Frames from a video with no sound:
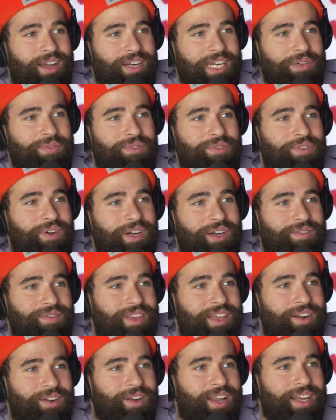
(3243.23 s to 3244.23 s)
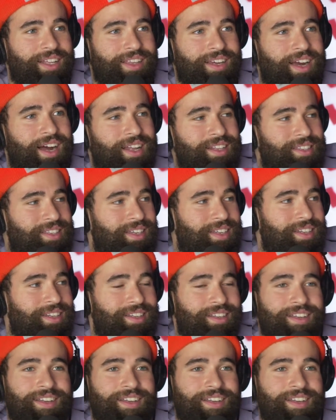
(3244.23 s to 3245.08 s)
I don't give a fuck if they don't like the content.